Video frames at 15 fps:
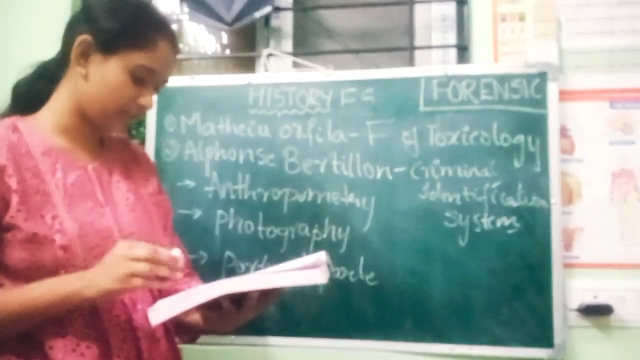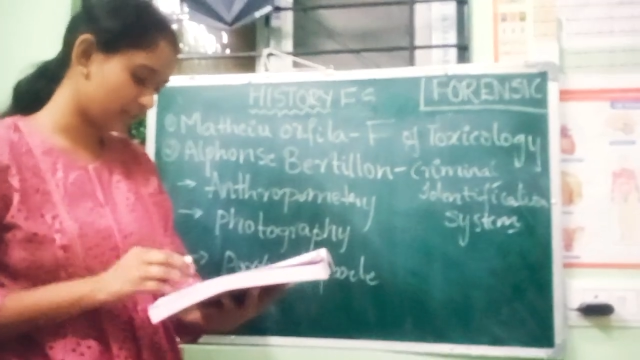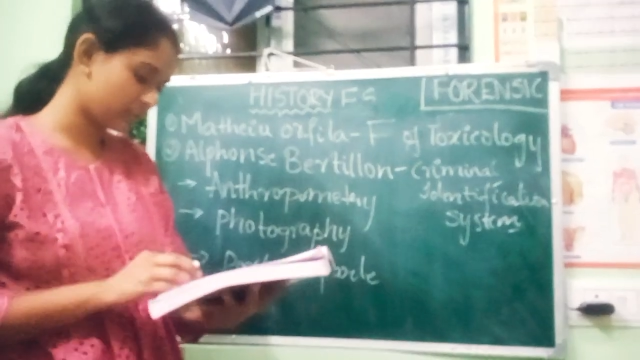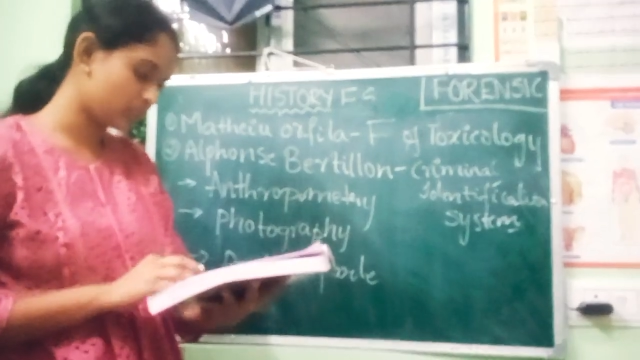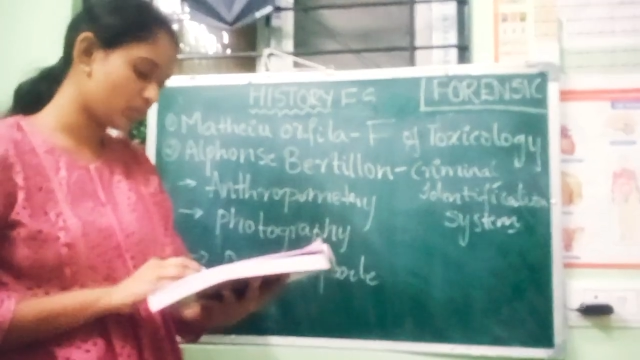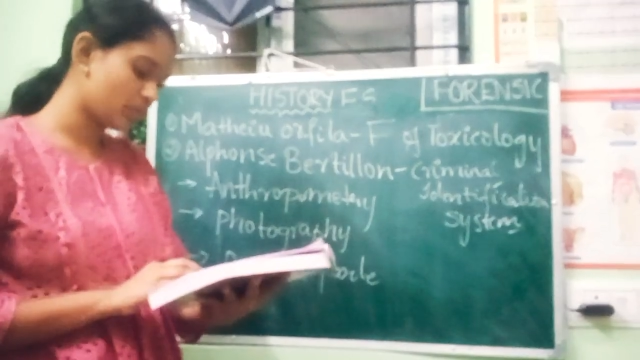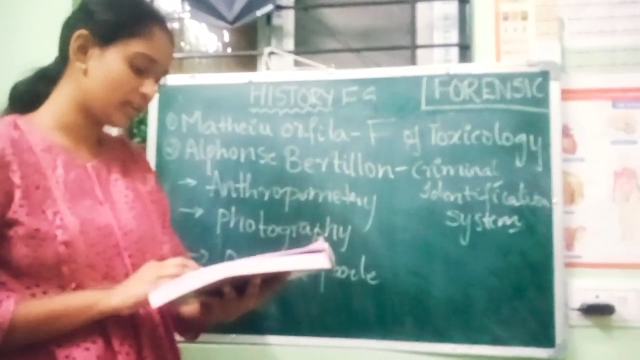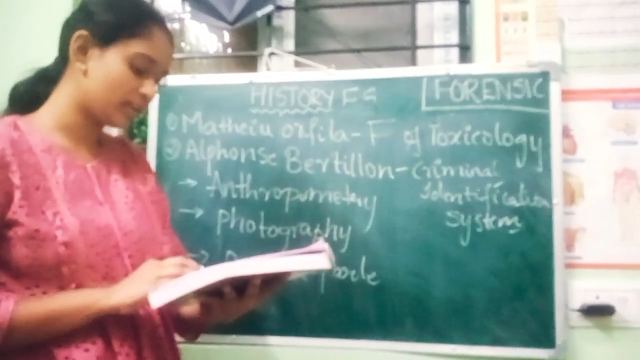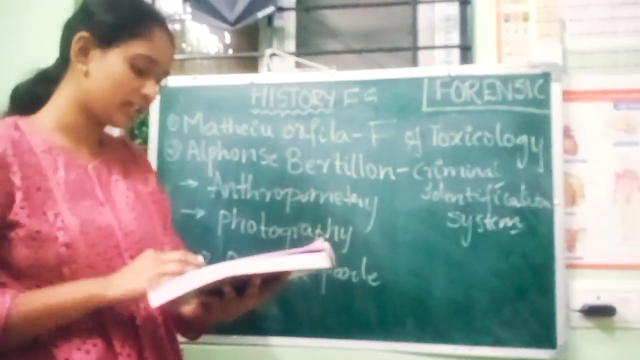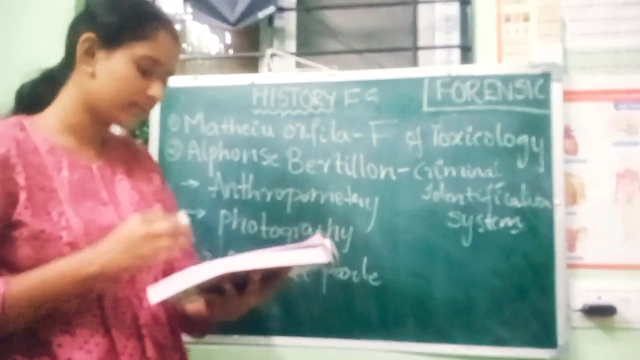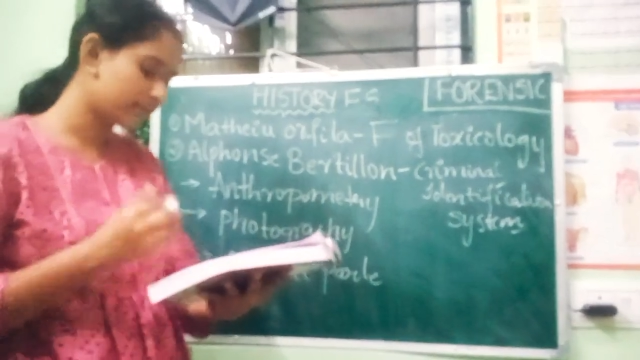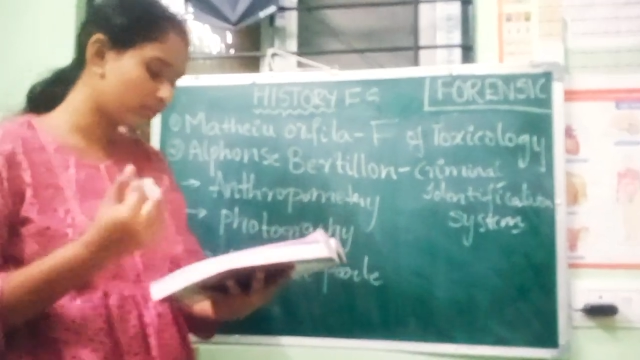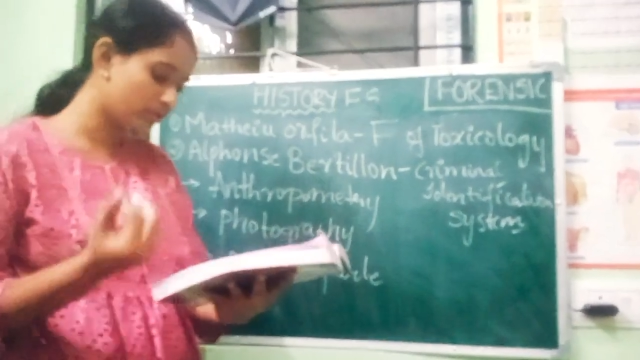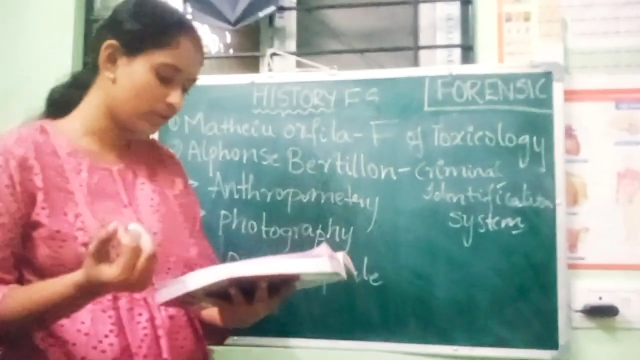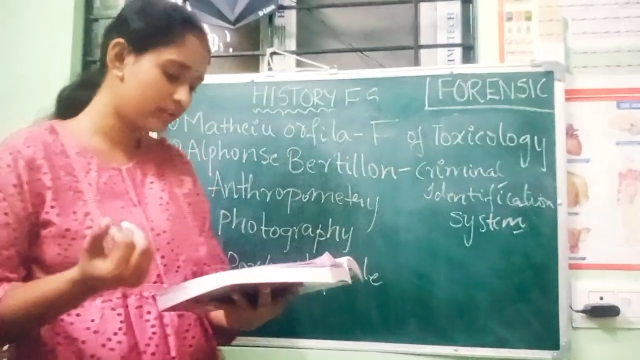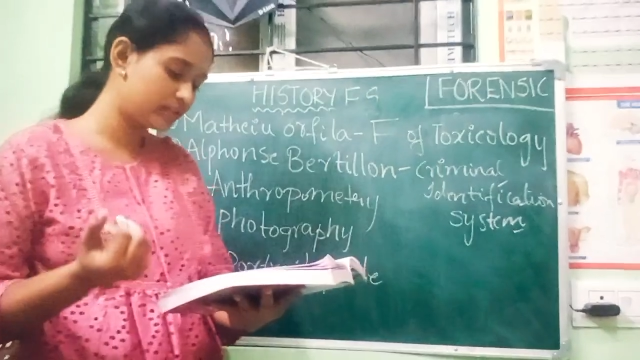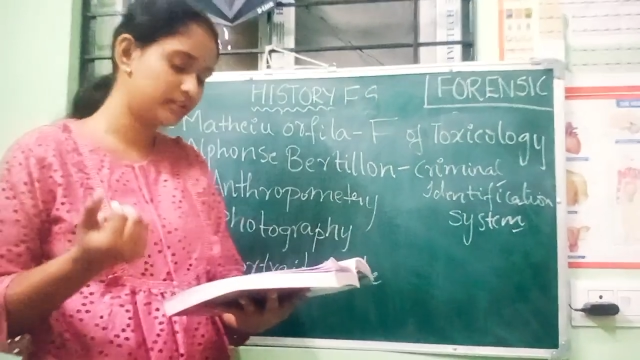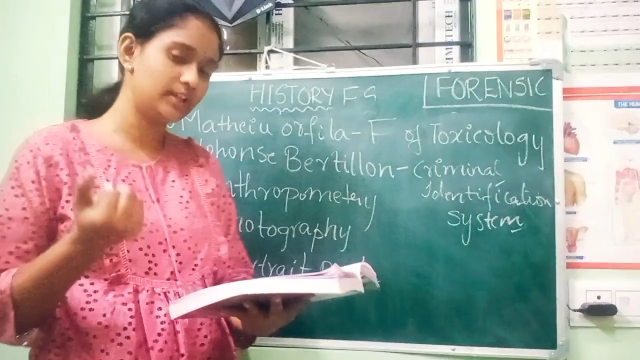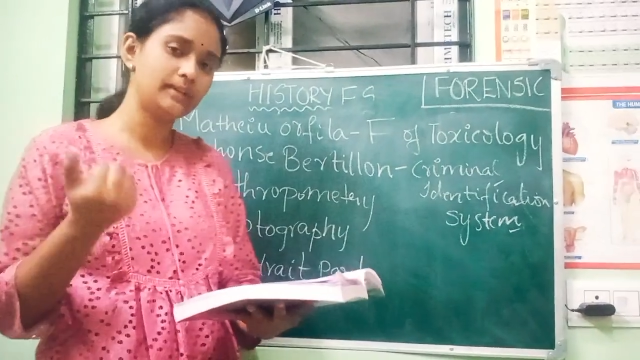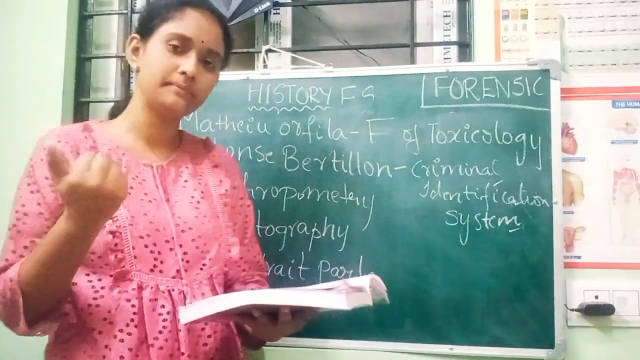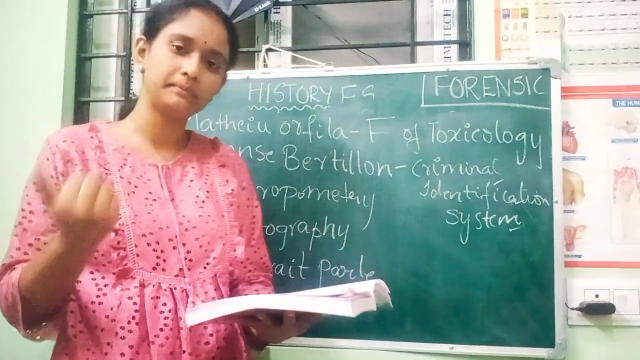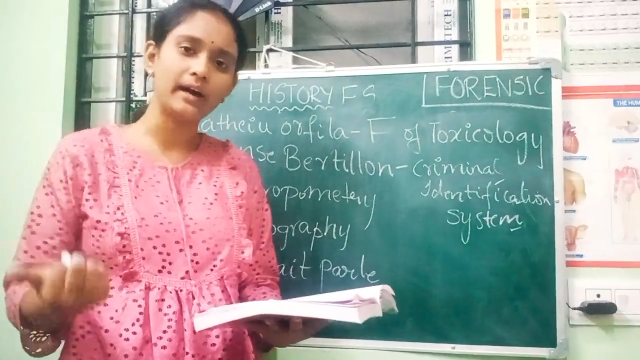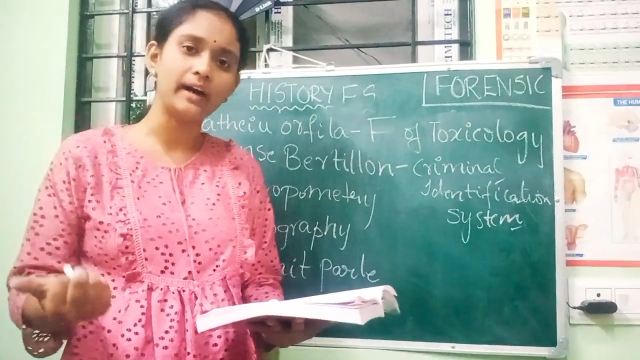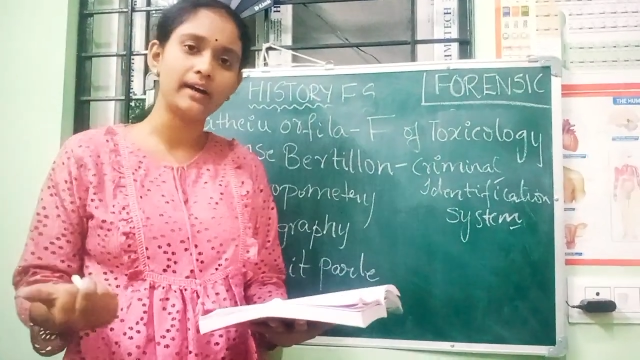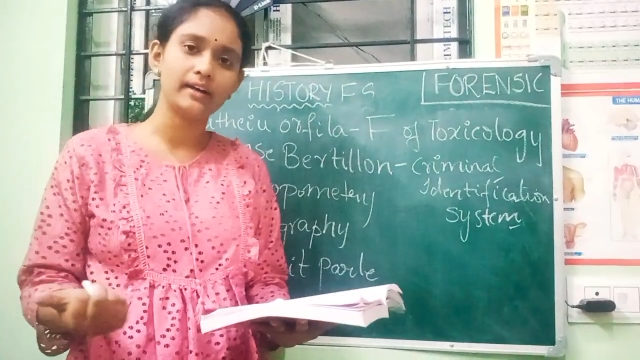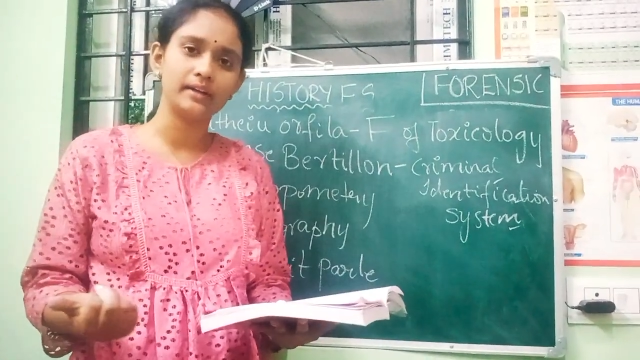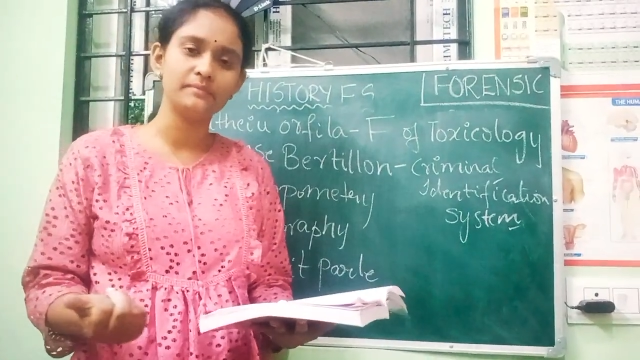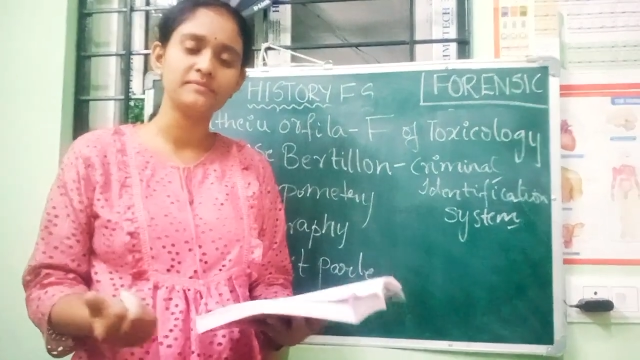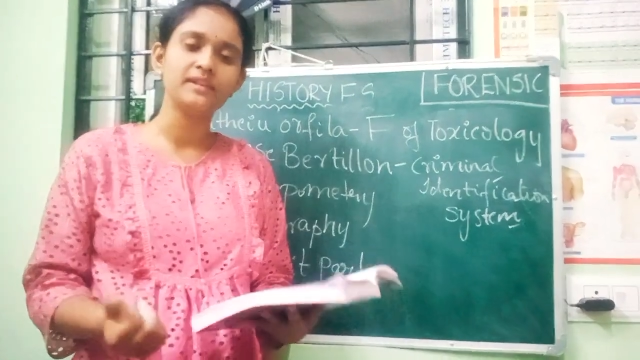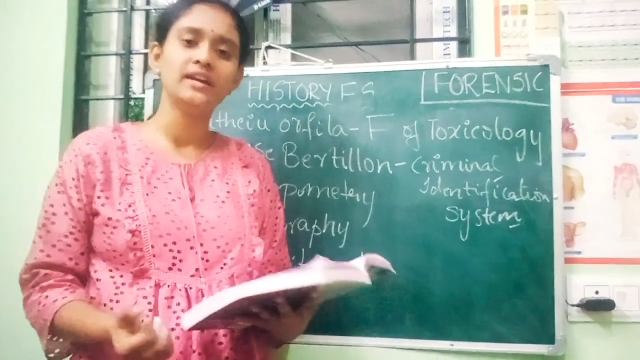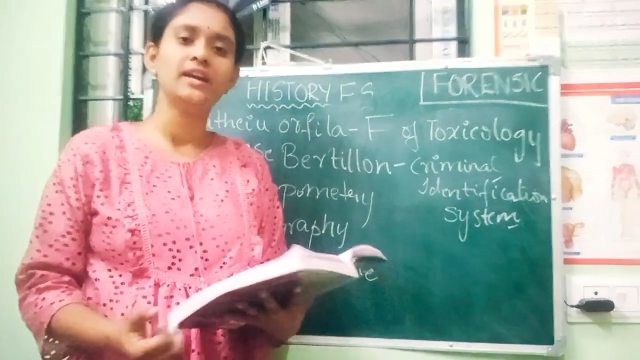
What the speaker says: So what is a portrait parley?